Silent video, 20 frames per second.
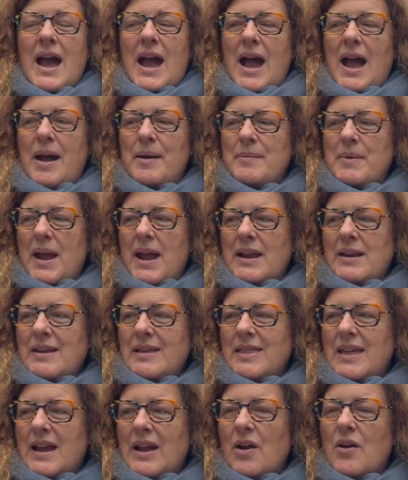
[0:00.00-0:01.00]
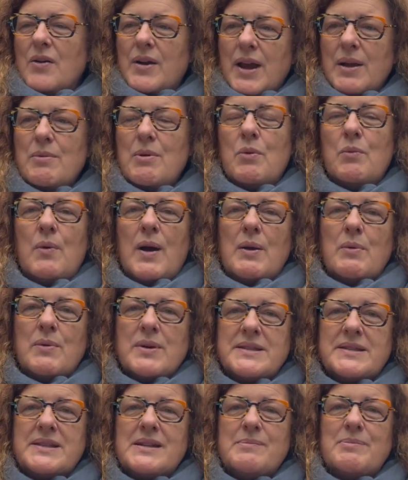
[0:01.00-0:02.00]
And you think, okay, well, what
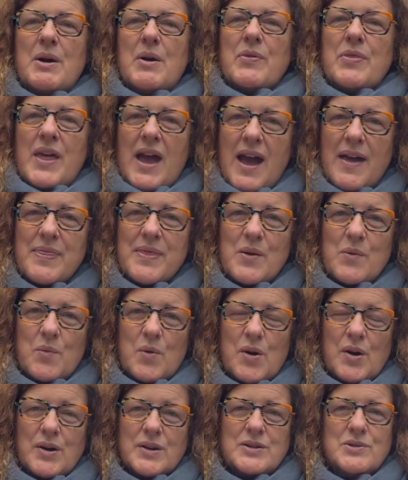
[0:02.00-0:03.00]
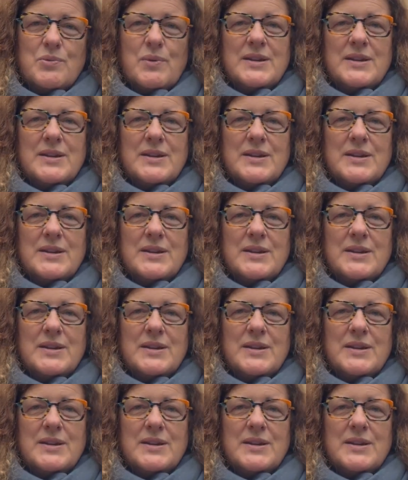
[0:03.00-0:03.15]
was it about that worked?